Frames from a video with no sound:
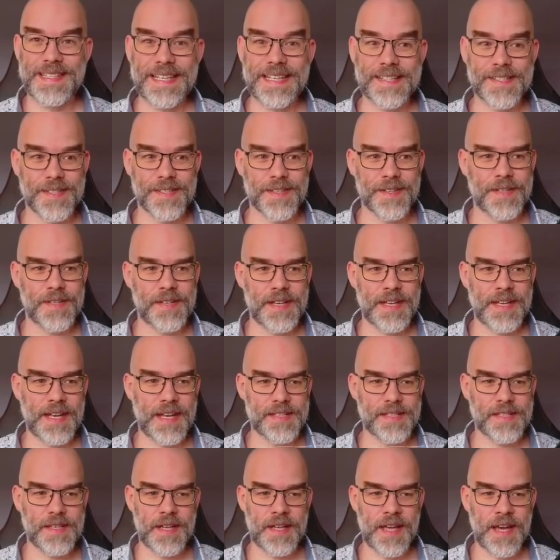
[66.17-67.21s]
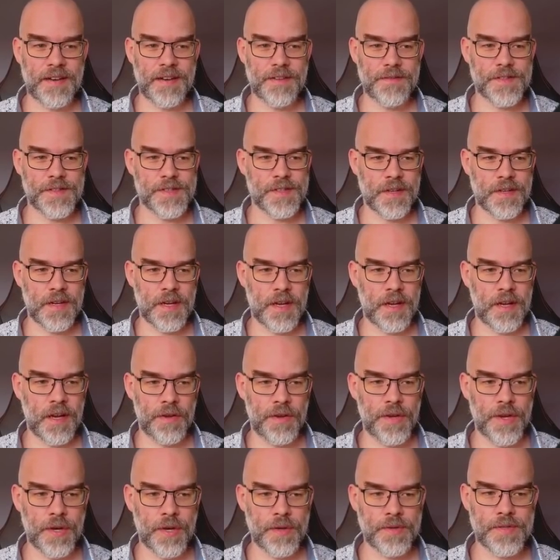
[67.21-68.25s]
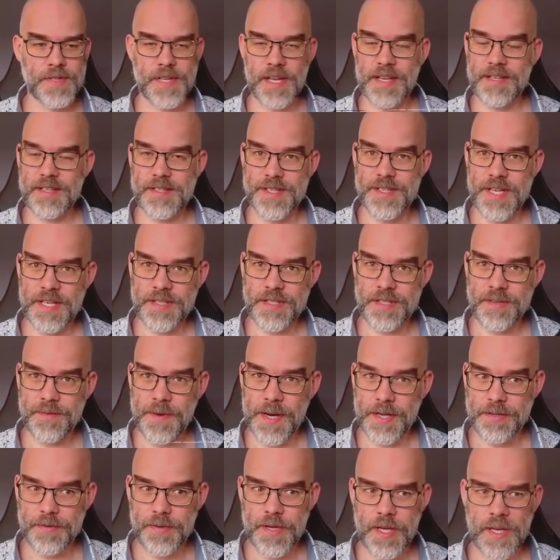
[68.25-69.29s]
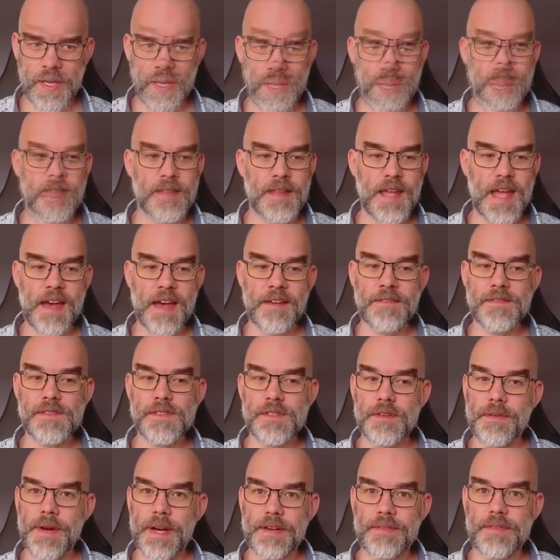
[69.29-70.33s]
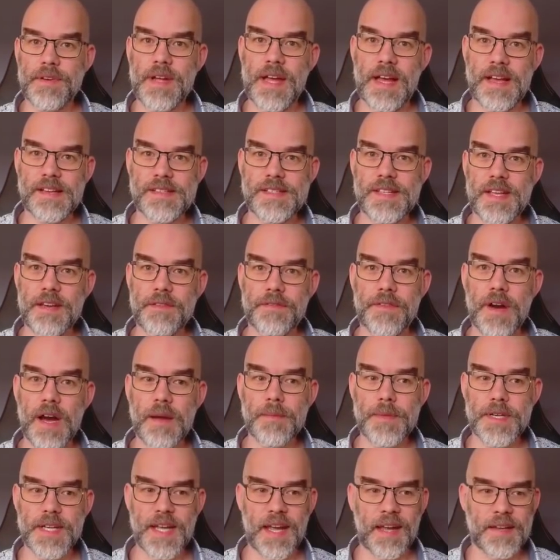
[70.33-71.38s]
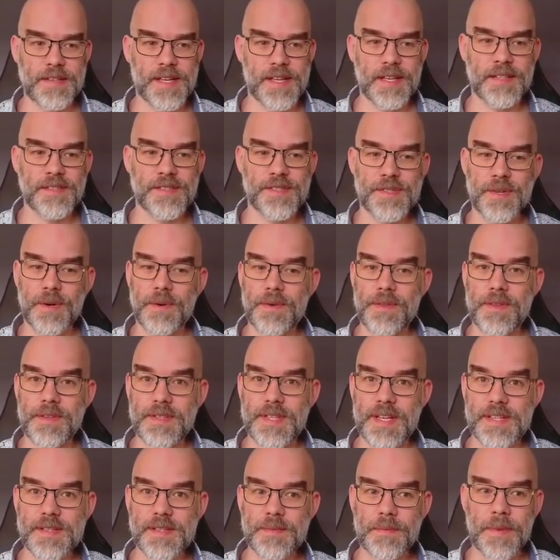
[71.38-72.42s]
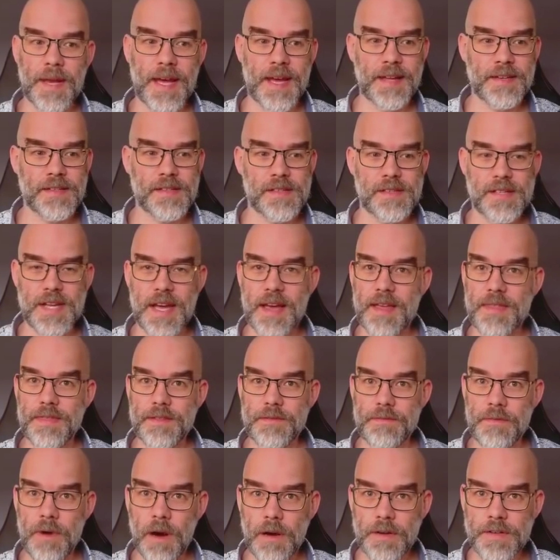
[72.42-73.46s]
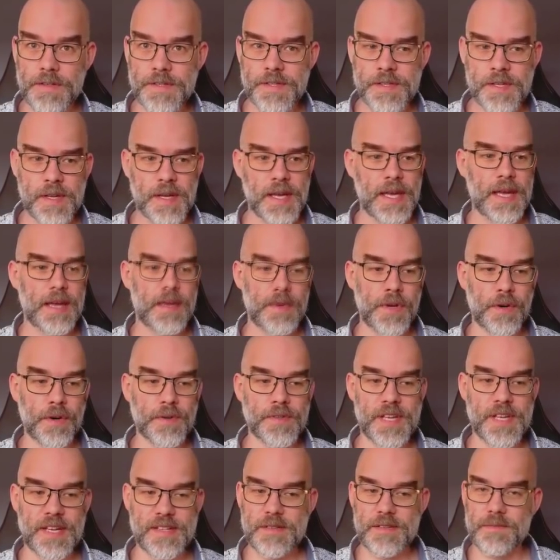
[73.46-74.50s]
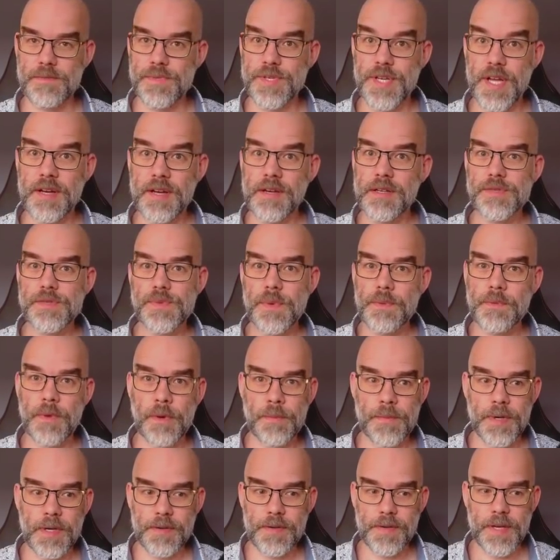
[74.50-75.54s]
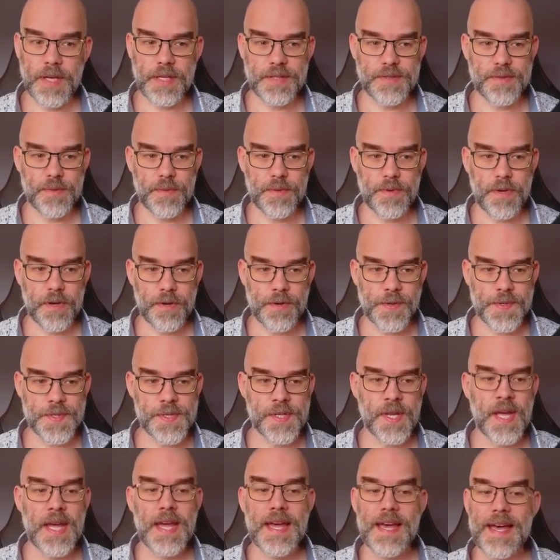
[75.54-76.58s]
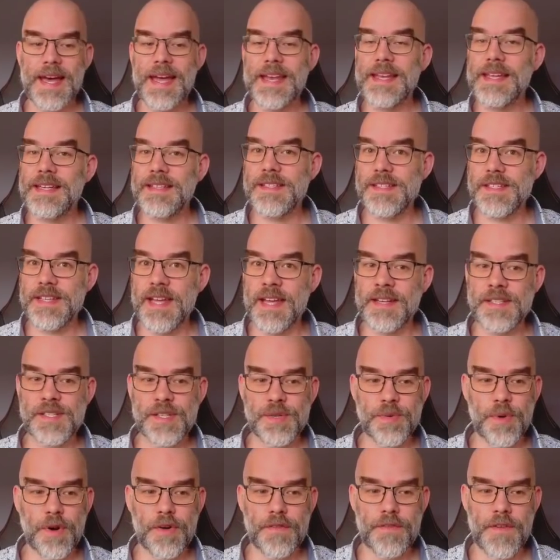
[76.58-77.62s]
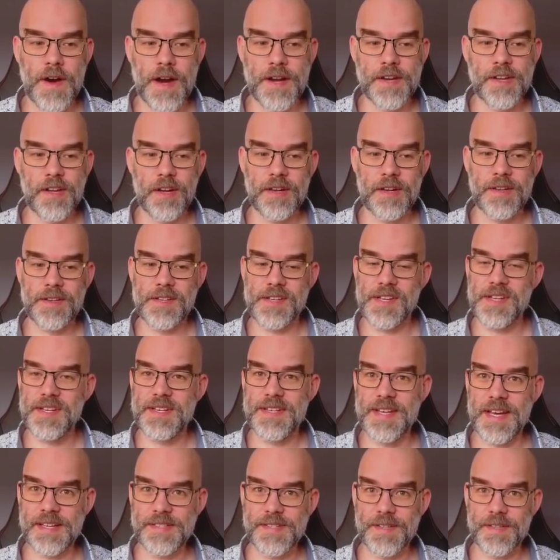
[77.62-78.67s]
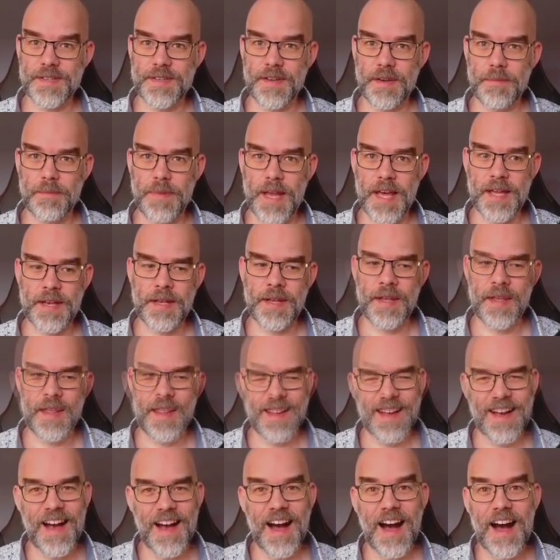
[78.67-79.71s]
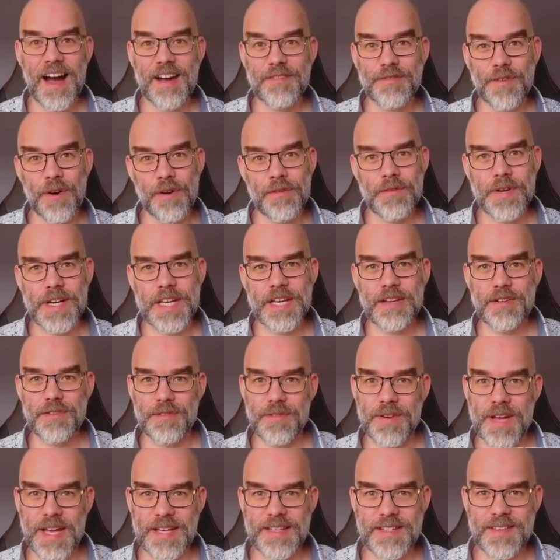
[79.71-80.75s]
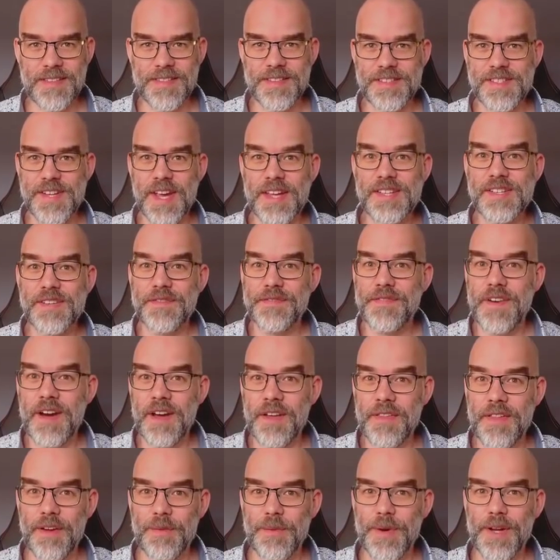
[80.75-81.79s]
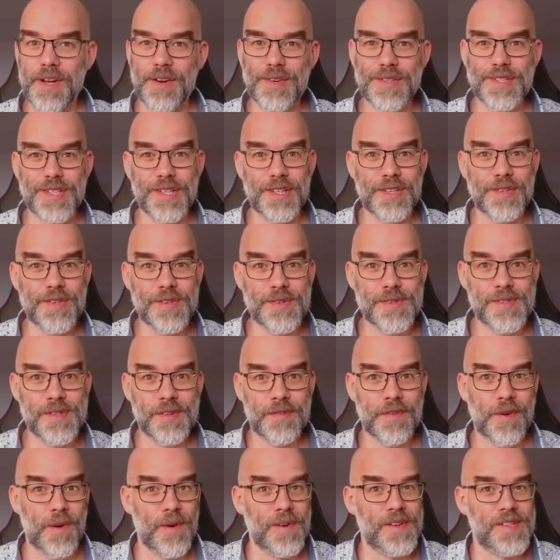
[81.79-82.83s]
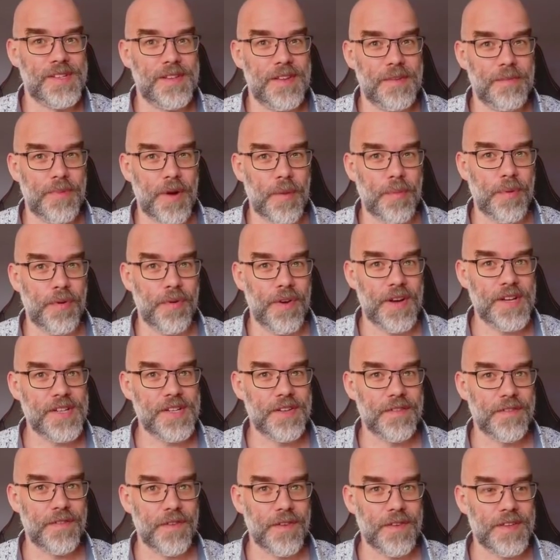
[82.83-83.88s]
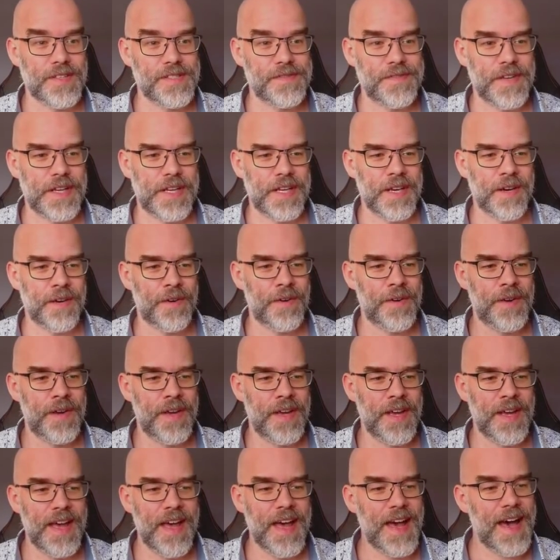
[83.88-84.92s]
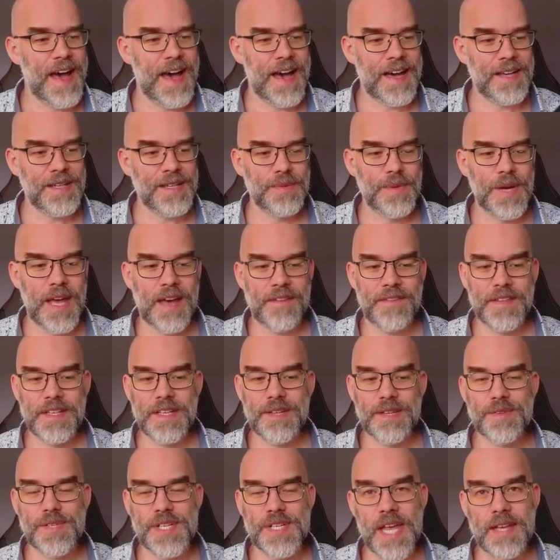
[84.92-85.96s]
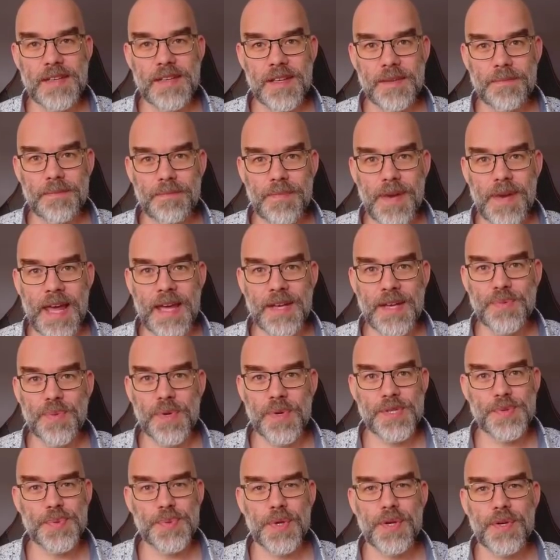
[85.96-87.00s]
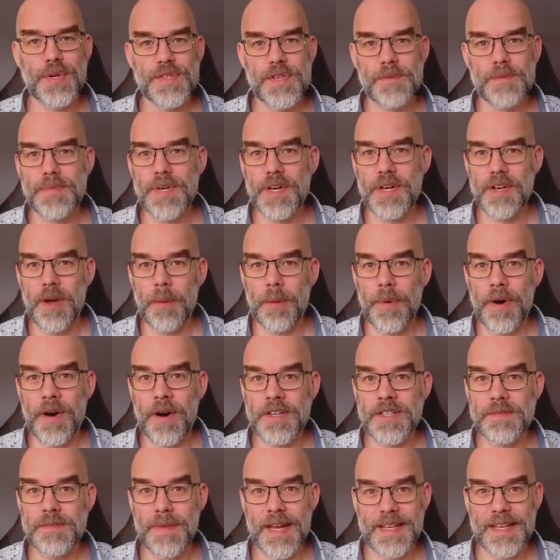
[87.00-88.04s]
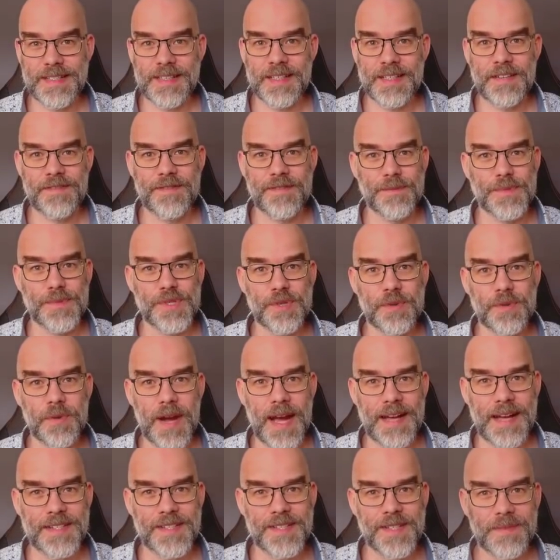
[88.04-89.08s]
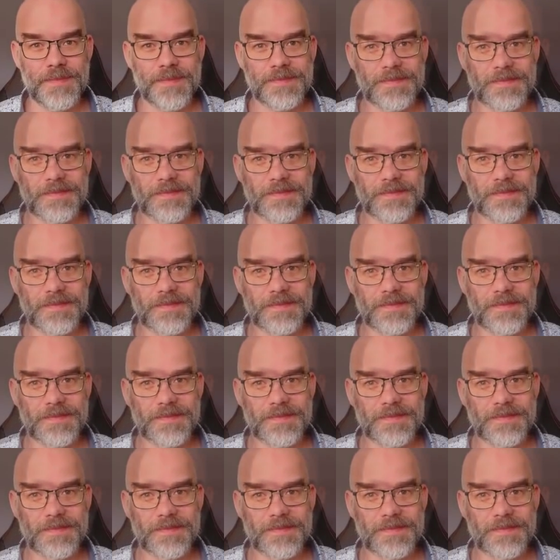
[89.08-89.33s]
Desert. It has an envs, a nodes and a sets directory. The envs directory has the environment assets, so the desert plants and the rocks. Nodes has some shaders, we won't be looking into those, and in sets you will find Untitled Desert.blend. I've already created the JSON file that we're going to use, of course, in the preparation for this video, and we have a new set.blend which we're going to build up automatically from scratch.